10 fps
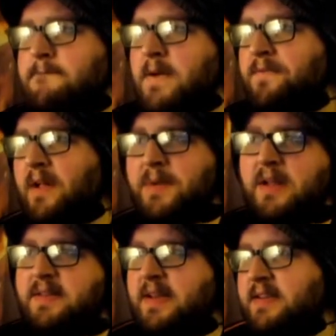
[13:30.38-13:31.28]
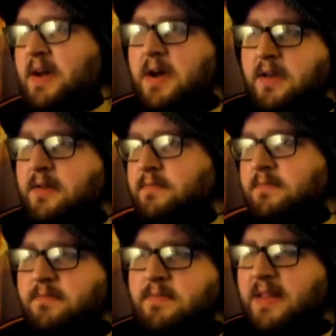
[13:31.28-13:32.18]
Follow me on TikTok.
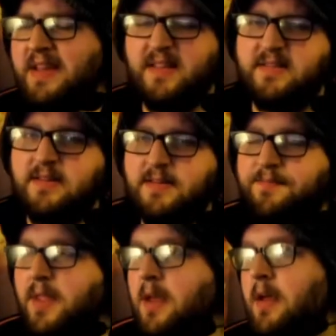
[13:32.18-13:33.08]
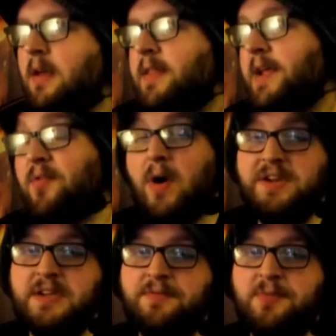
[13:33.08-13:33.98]
I think that's it. Thank you for
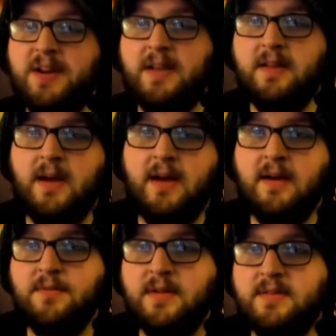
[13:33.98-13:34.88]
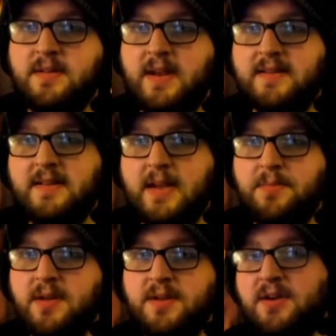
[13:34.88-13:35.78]
watching, everybody. Until next time,
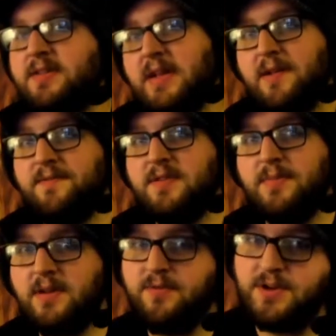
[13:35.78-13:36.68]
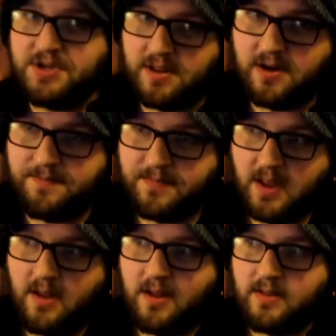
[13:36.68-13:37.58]
be good to yourselves, be good to each other.
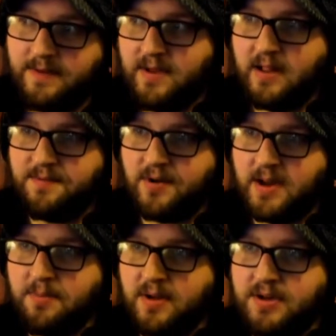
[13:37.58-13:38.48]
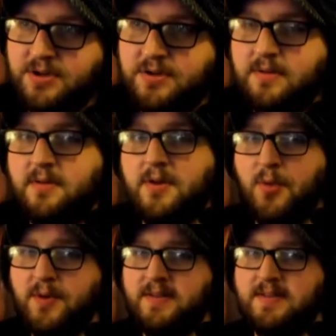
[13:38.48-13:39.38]
Love y'all a freaking bunch.
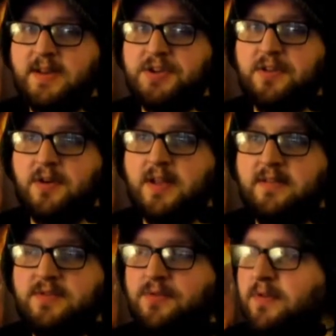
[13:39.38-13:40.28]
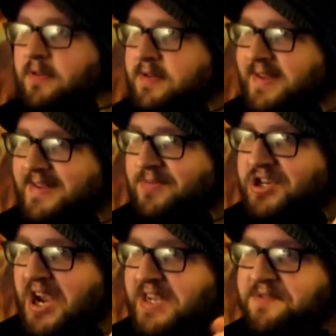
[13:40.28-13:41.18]
Hope we can see each other again soon. Let's get some
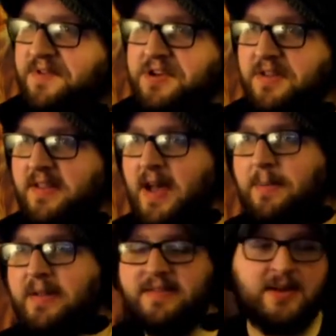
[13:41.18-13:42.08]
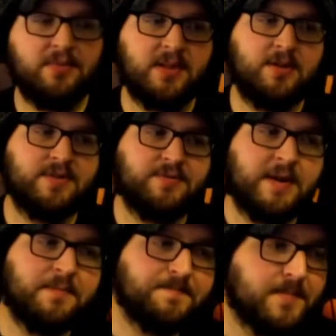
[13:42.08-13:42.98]
jazz fish in the comments down below as
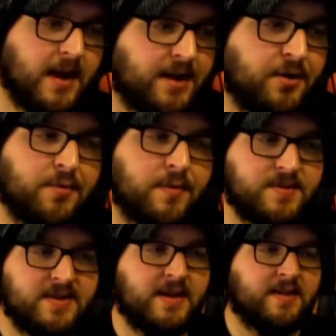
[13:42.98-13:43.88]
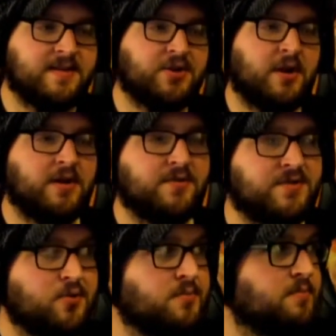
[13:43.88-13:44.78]
well. I know you won't see it because you're on
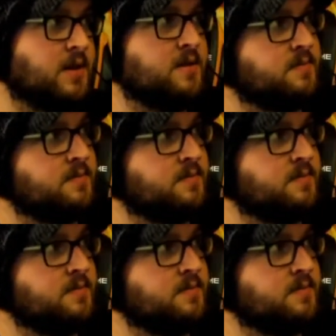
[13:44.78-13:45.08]
YouTube, but